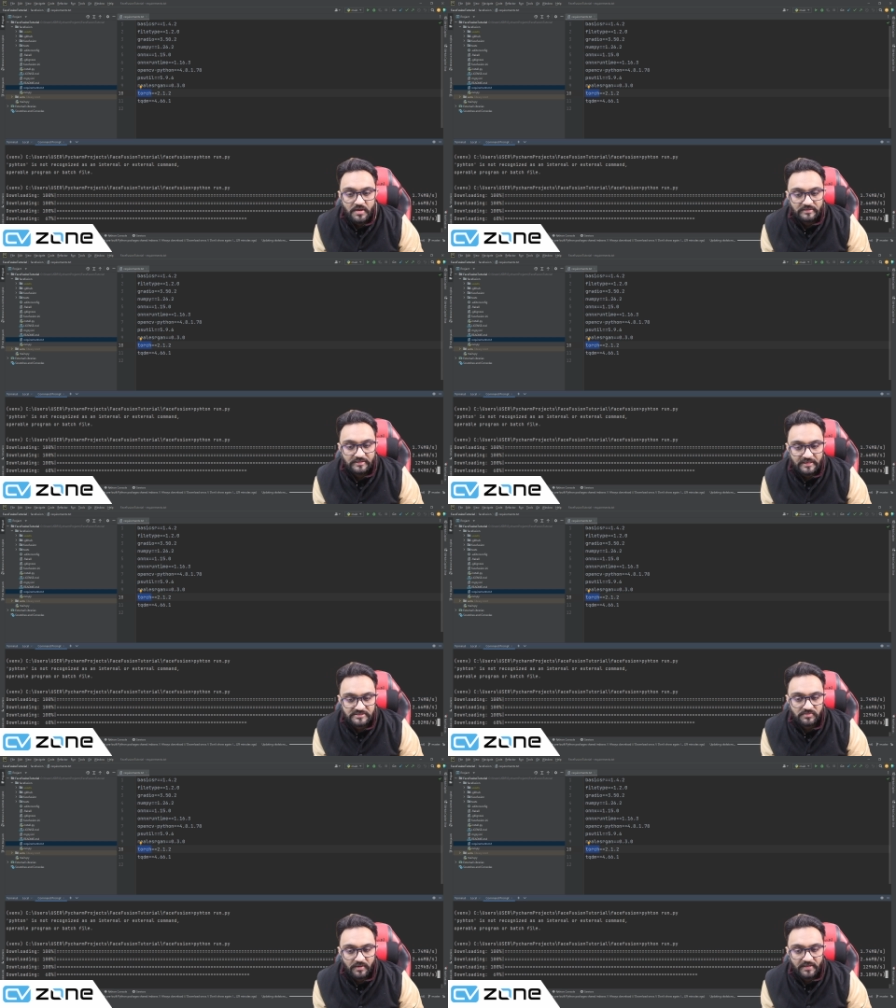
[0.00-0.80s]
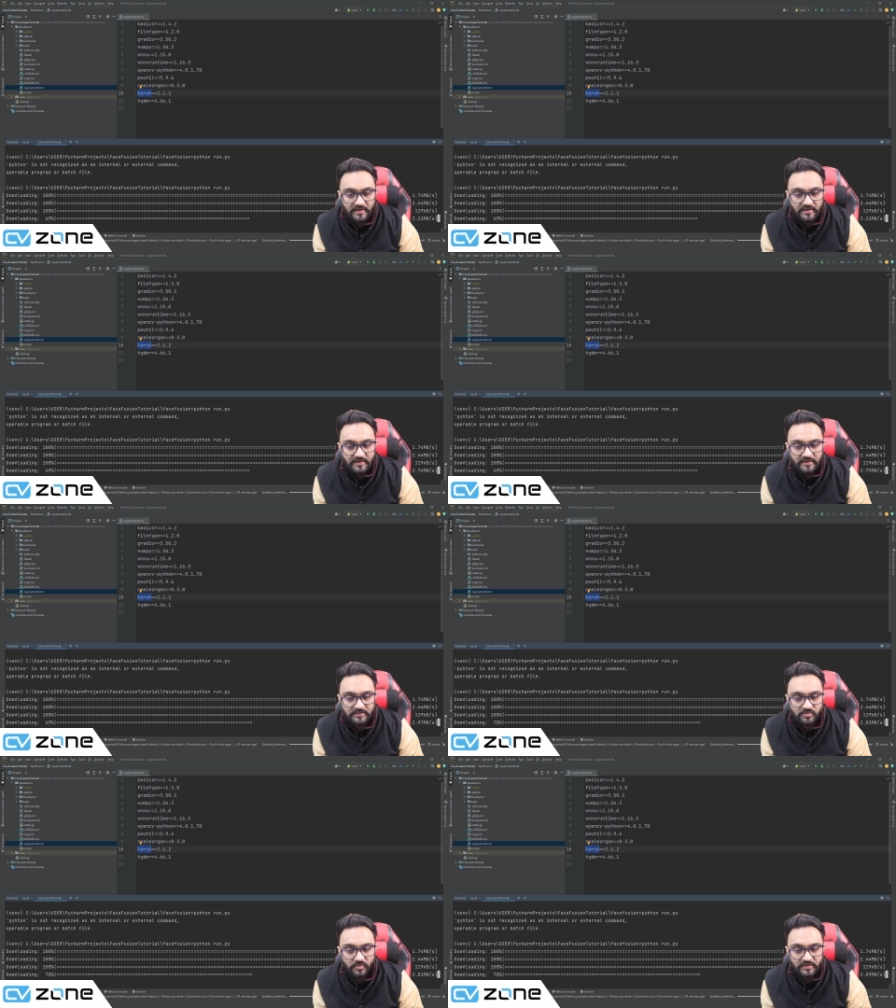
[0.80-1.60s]
that's why
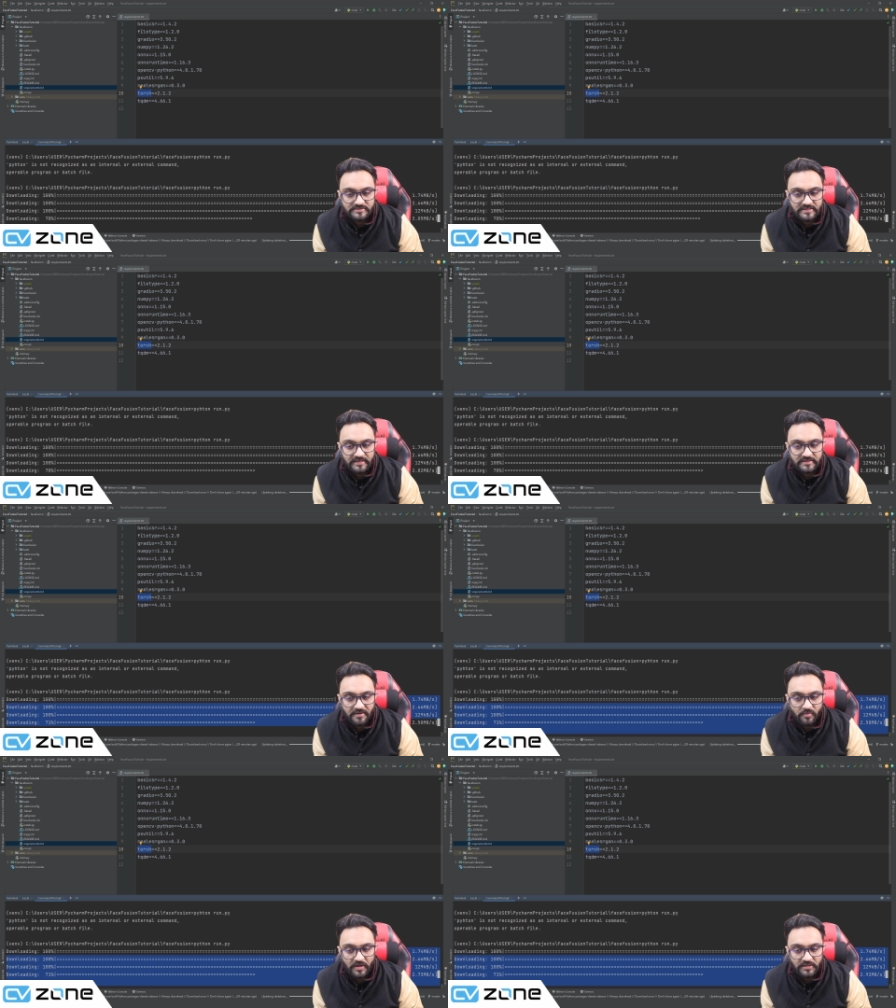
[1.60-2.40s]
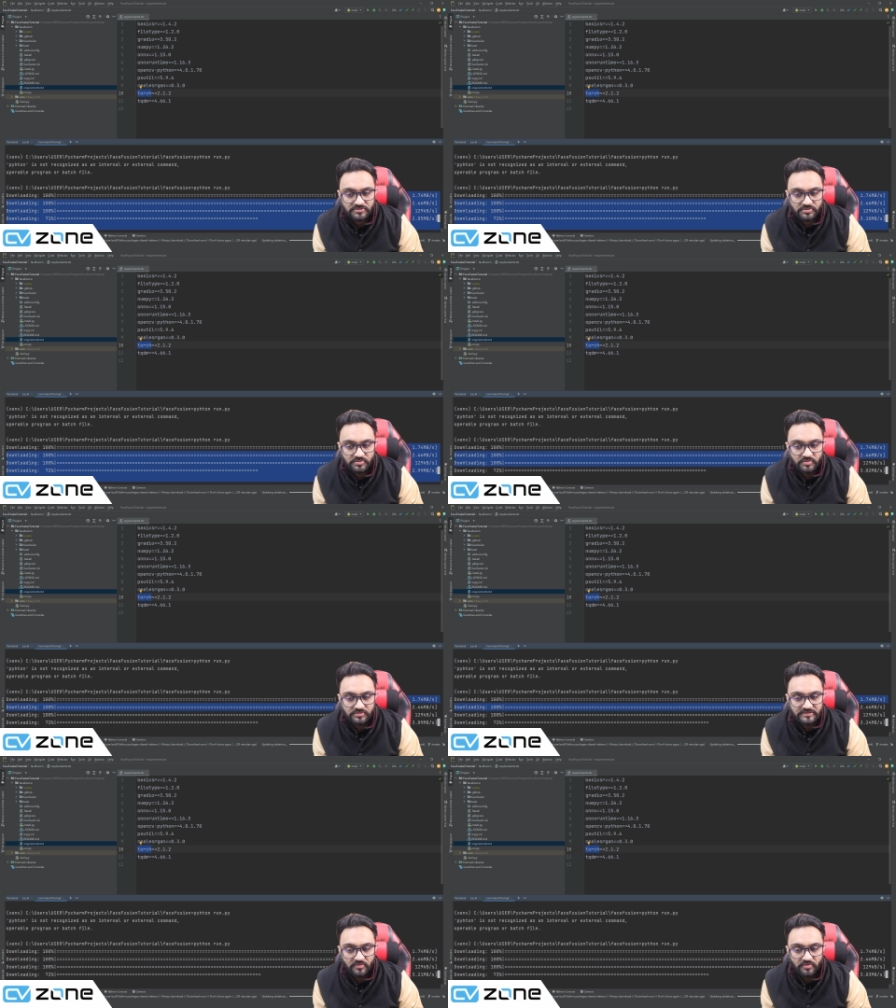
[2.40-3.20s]
it will take a while to
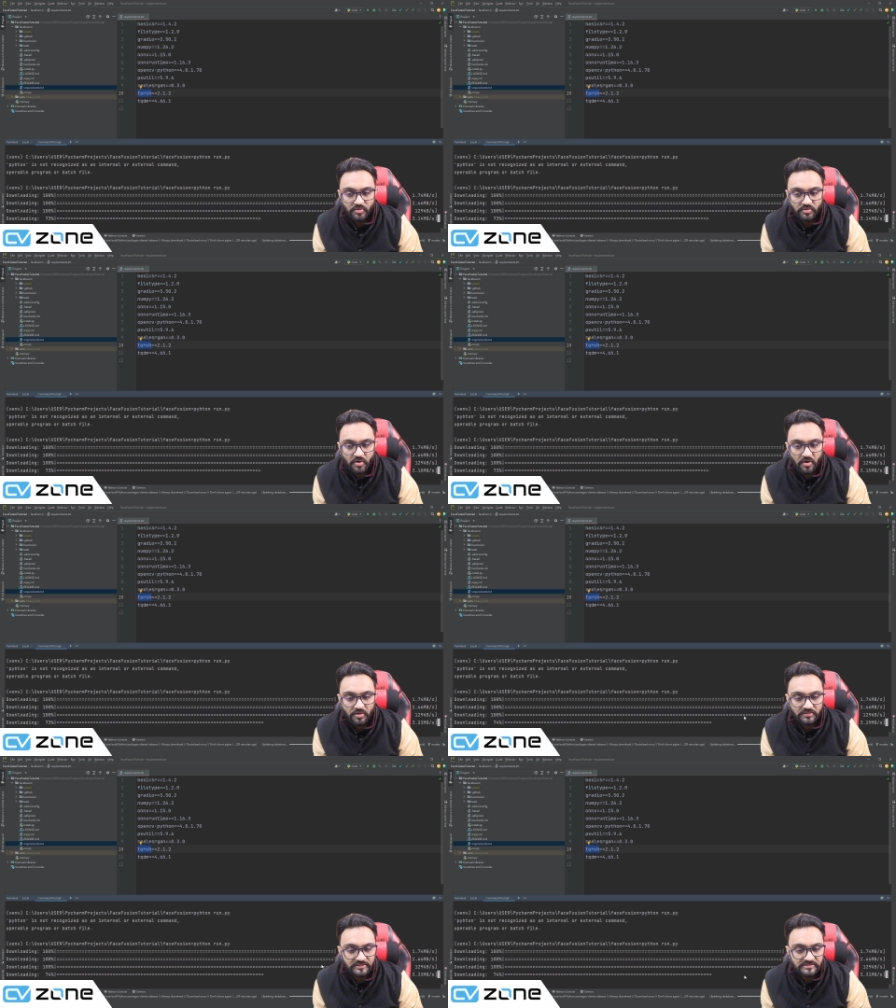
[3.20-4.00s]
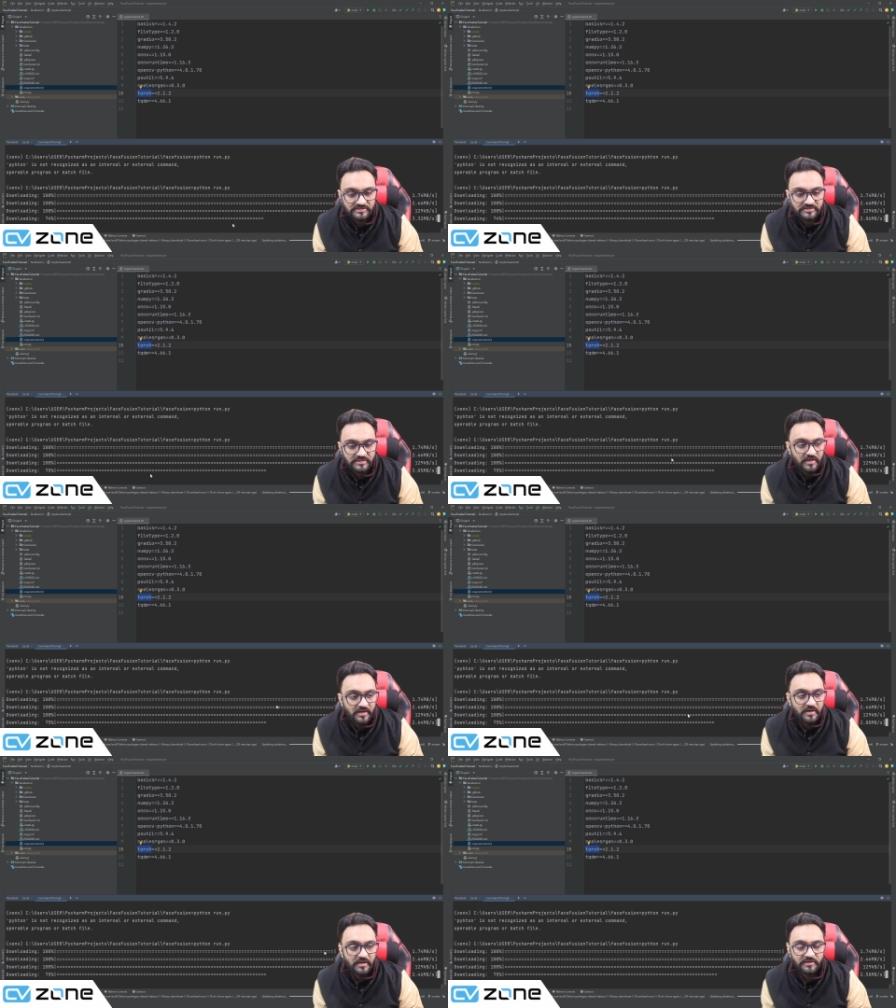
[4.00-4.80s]
download all these
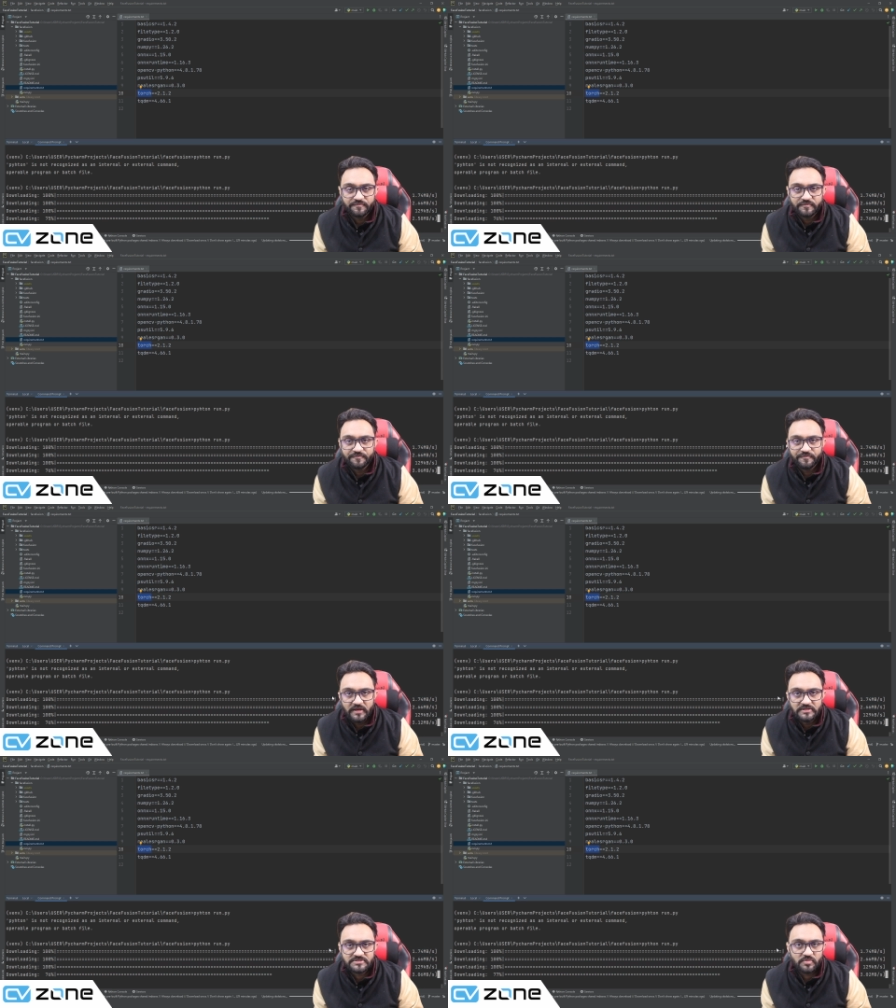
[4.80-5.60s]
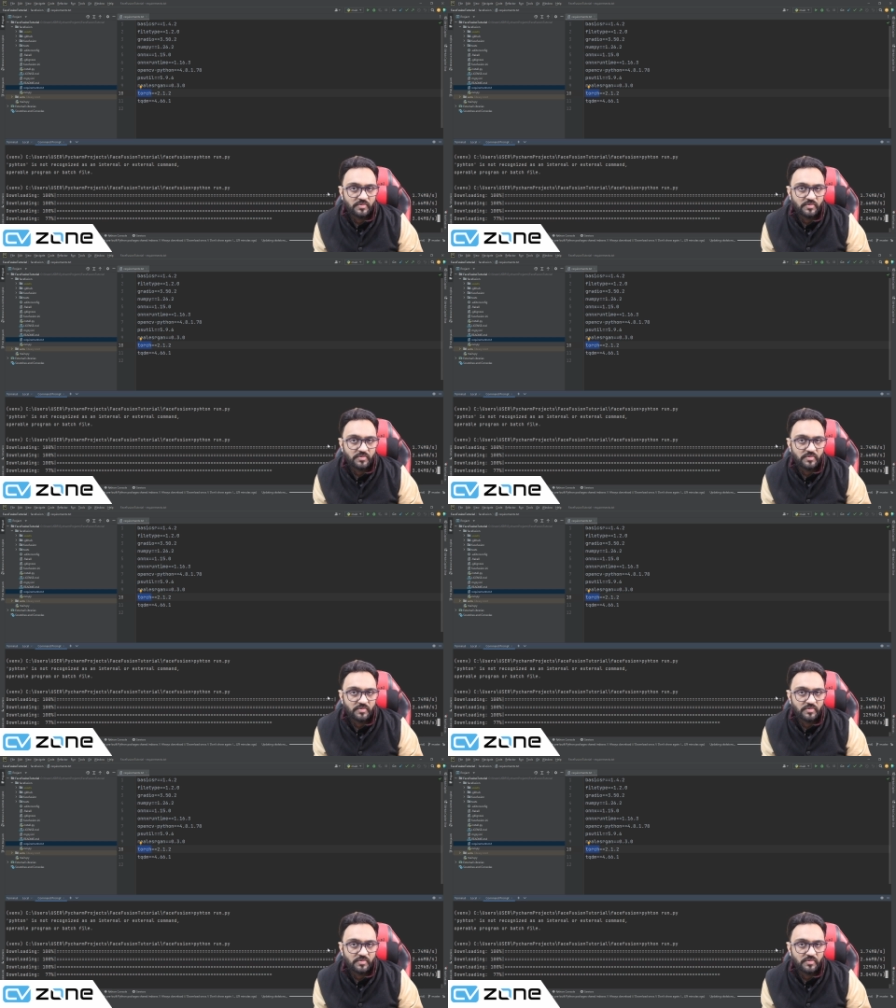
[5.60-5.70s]
different files.